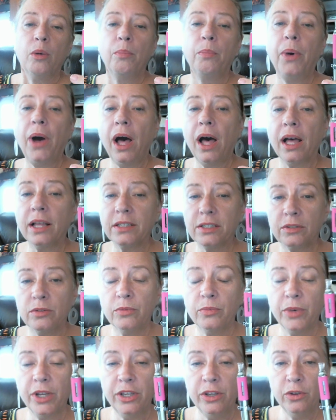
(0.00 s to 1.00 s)
But
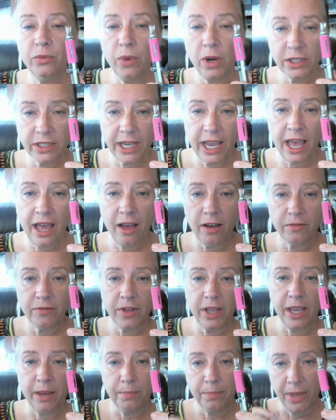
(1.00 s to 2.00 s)
when you want to have
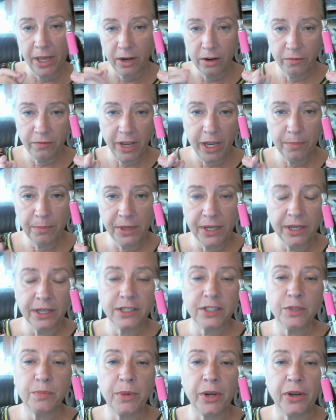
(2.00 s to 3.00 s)
a better vaping
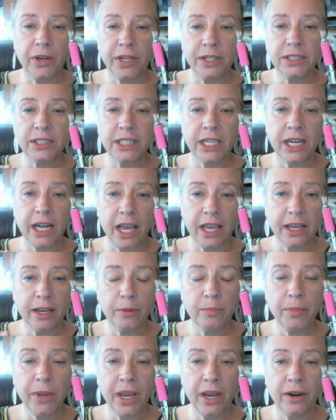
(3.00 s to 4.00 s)
experience, and I
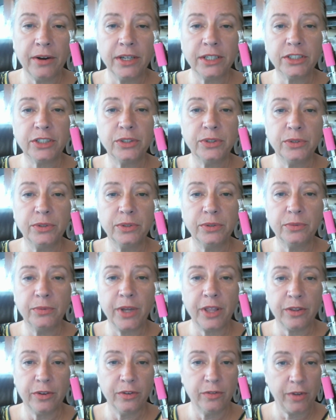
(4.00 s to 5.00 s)
compare it to
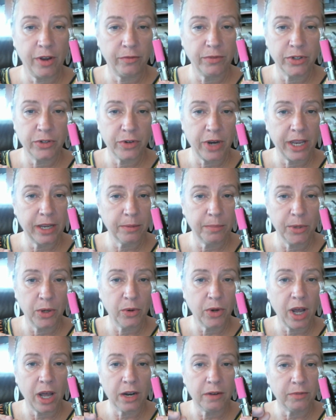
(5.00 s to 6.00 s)
whether you've ever drank
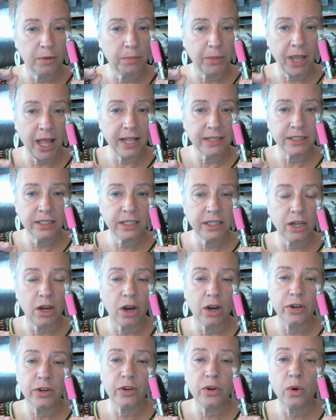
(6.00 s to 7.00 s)
milk out of a plastic
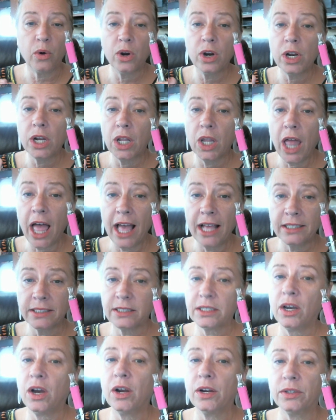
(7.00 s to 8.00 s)
carton or a glass
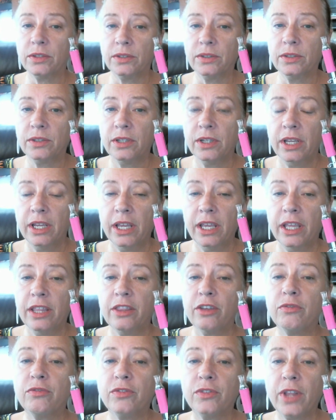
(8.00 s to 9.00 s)
carton,
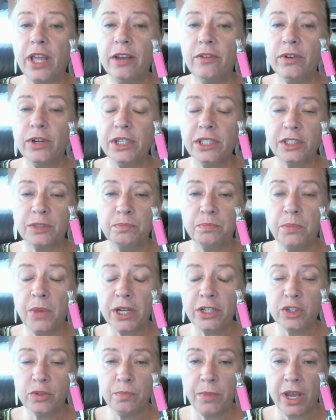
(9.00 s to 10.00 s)
the flavor is
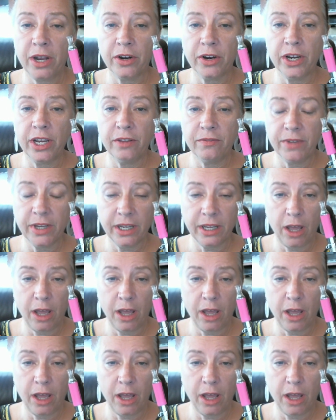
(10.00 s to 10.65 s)
much better if it